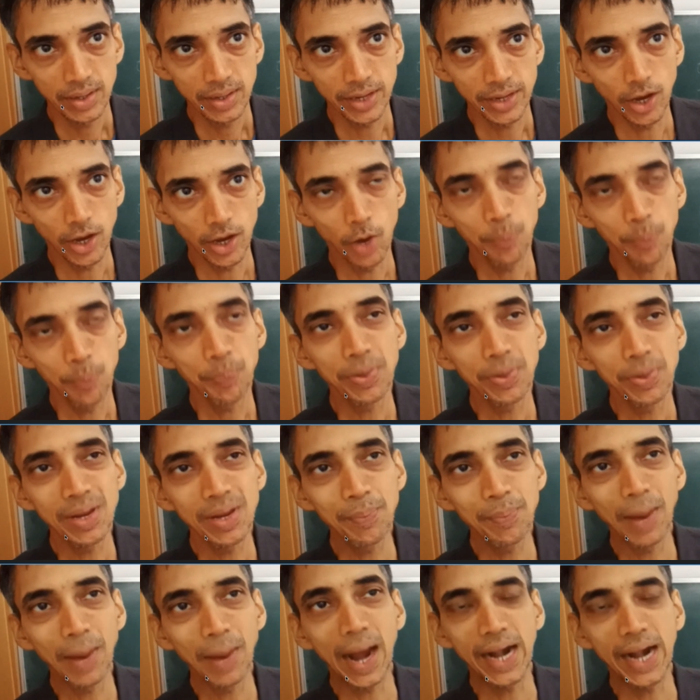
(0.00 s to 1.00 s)
Now,
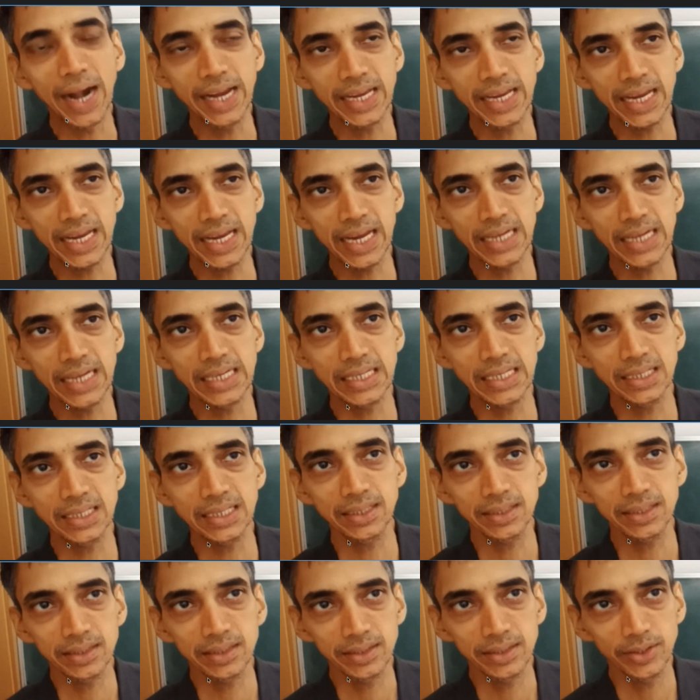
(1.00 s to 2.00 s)

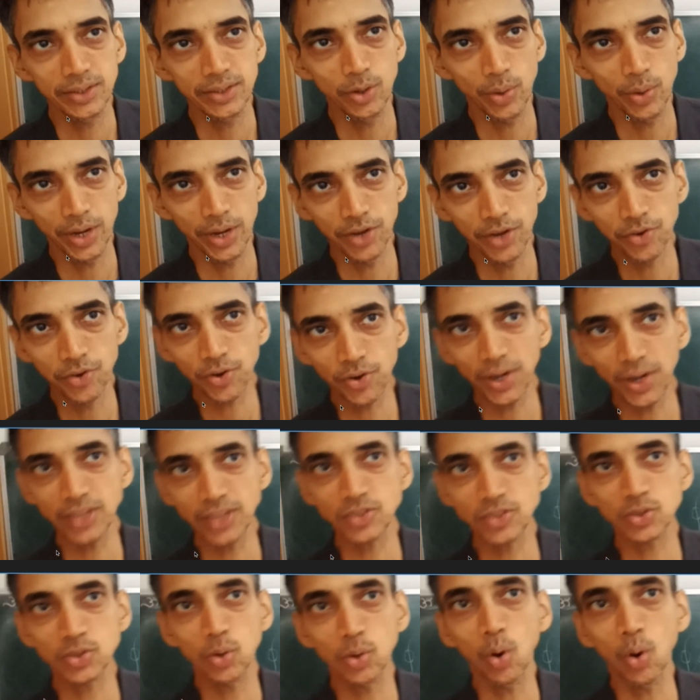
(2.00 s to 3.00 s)
pre-barricading your
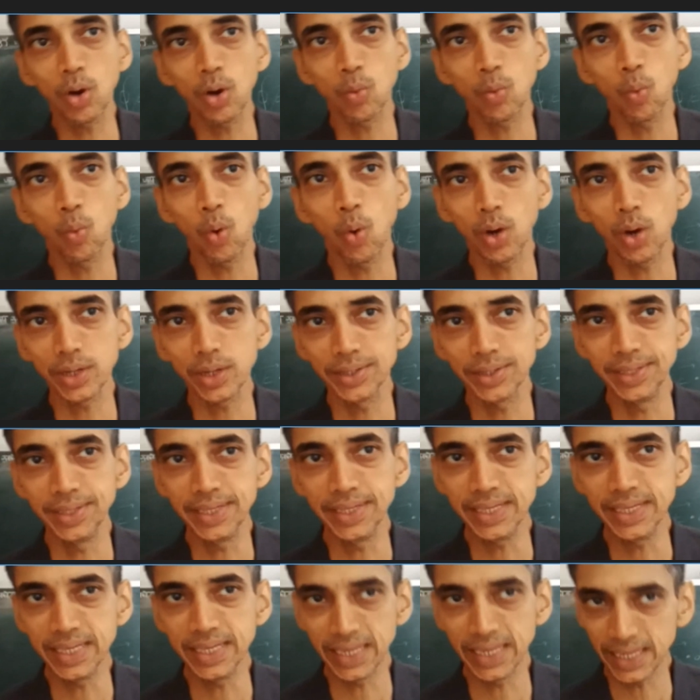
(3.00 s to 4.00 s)
interest on what
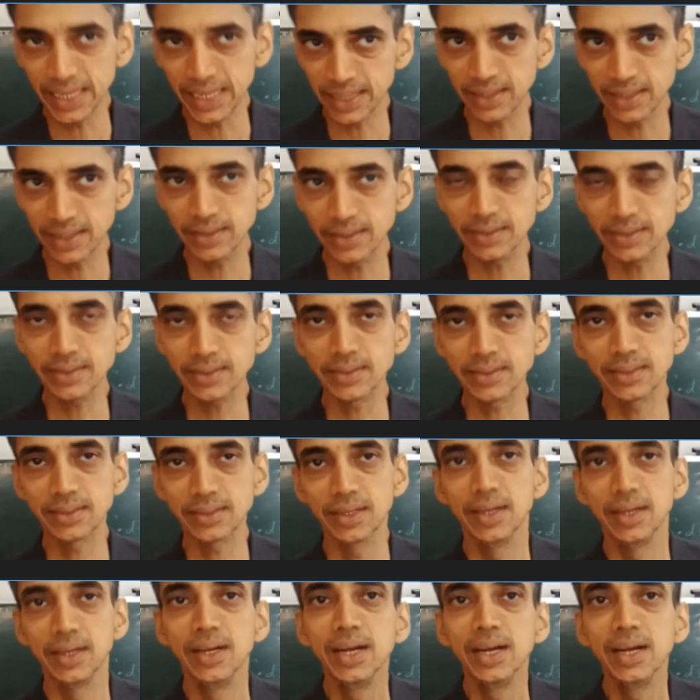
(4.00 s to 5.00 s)
D is,
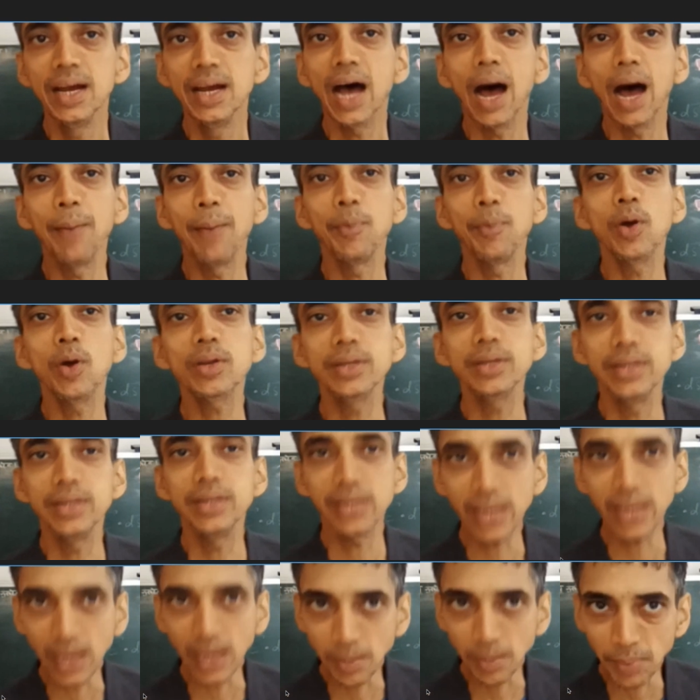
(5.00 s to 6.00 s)
I'm not
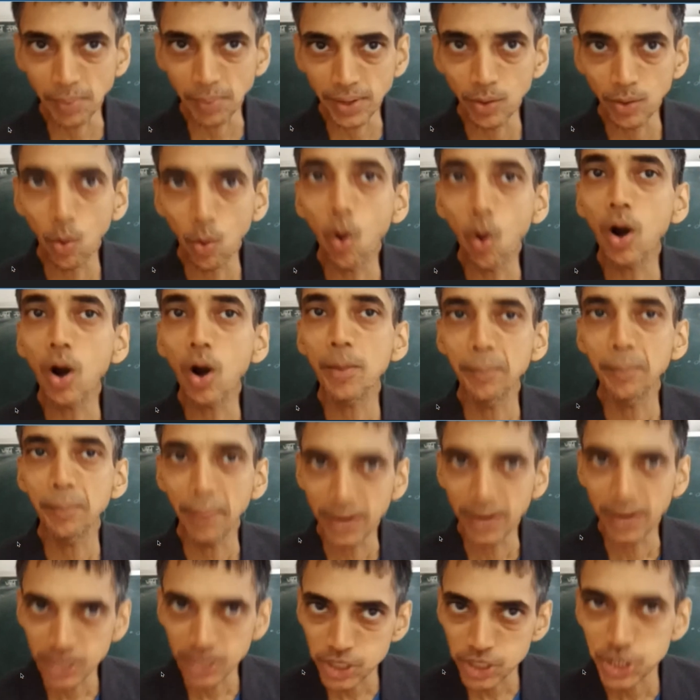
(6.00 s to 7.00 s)
naming or
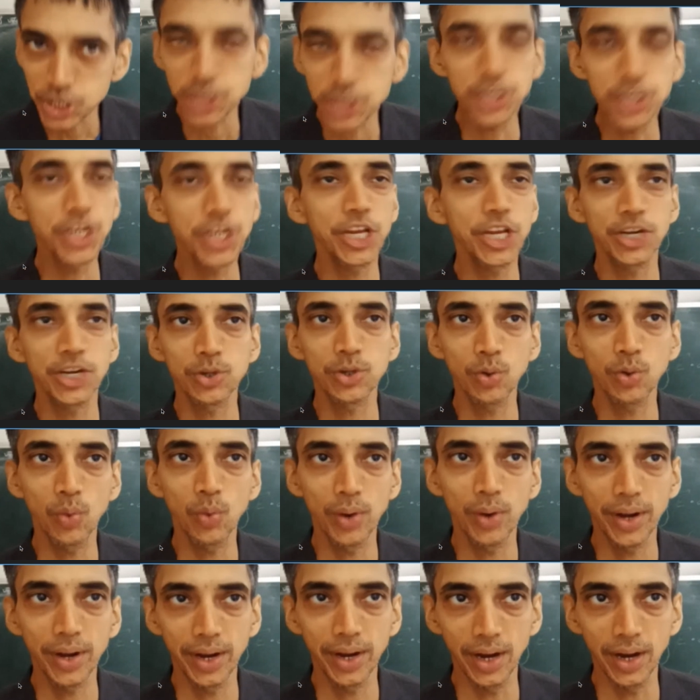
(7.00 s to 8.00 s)
mentioning it
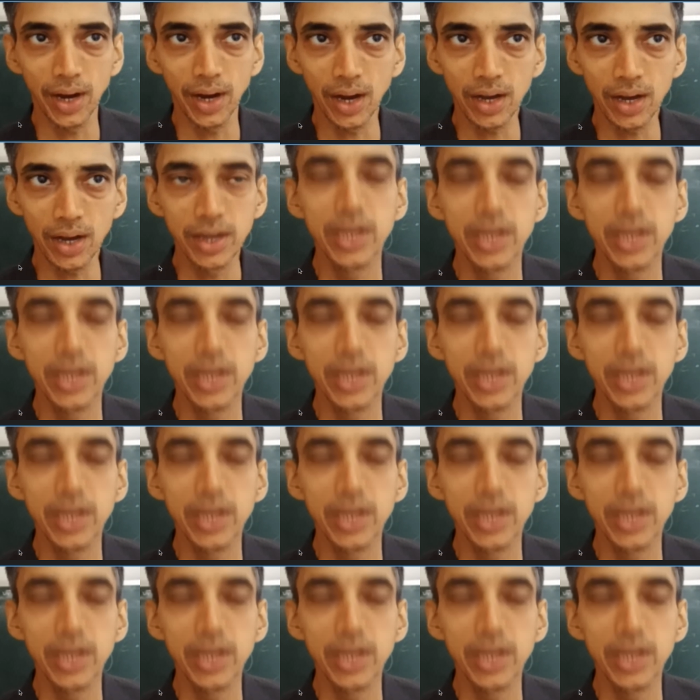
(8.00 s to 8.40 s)
over here.